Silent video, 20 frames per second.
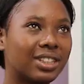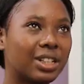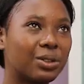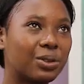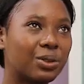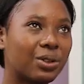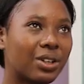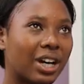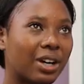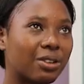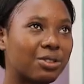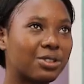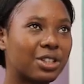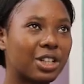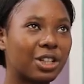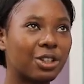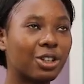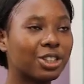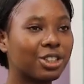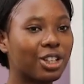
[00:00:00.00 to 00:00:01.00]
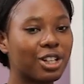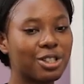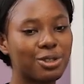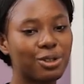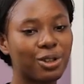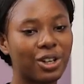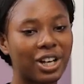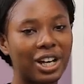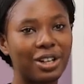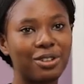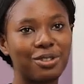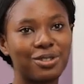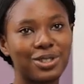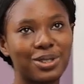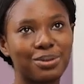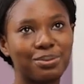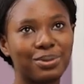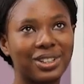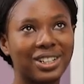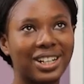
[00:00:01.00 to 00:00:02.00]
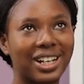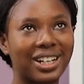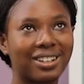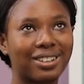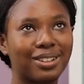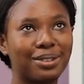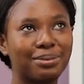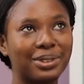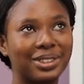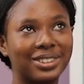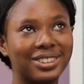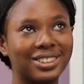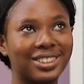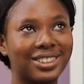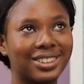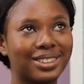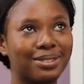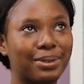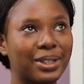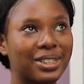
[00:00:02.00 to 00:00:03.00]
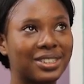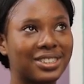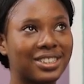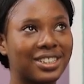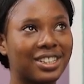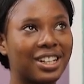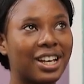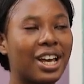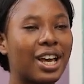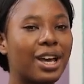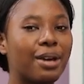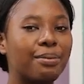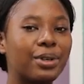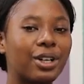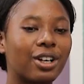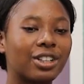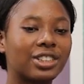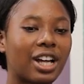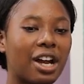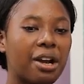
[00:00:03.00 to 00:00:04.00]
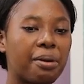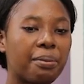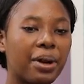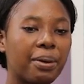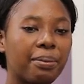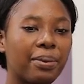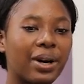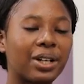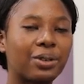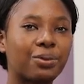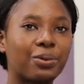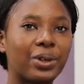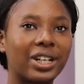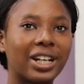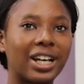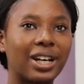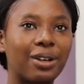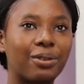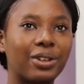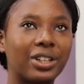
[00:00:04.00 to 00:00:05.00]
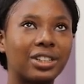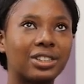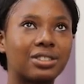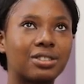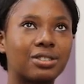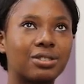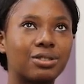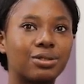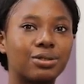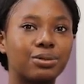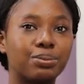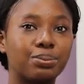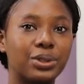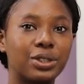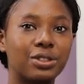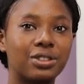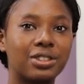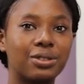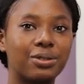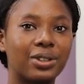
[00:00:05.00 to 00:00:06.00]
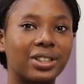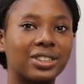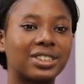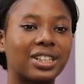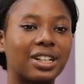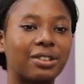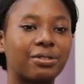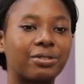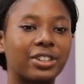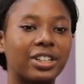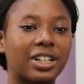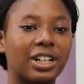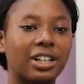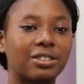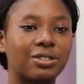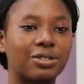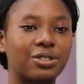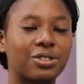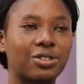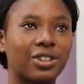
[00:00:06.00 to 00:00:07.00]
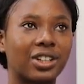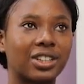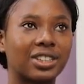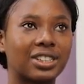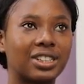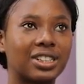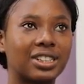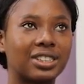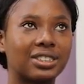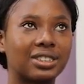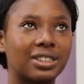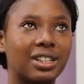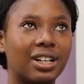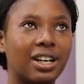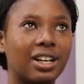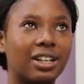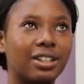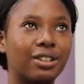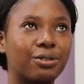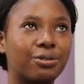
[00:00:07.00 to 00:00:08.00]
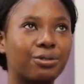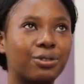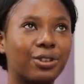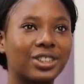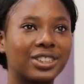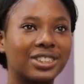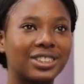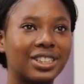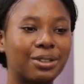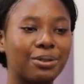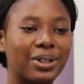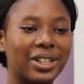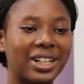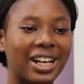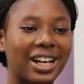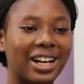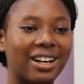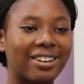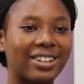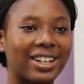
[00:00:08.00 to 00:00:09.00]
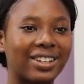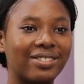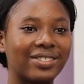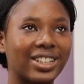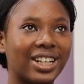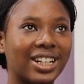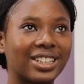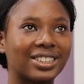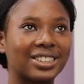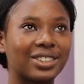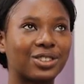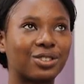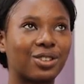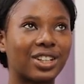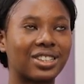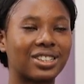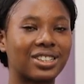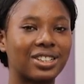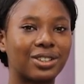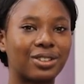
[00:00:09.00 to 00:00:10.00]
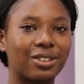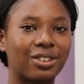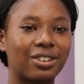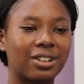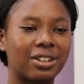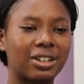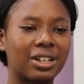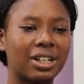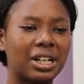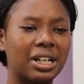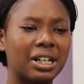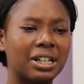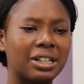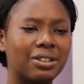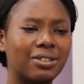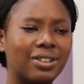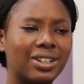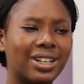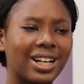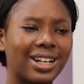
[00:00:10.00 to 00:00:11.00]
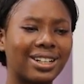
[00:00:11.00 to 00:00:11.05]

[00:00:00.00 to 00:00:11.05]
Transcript: look at you. They don't just look at you small, like, come on, young person. Because I remember when I went to Beauty West Africa to translate, the first day when I arrived there as a translator, they were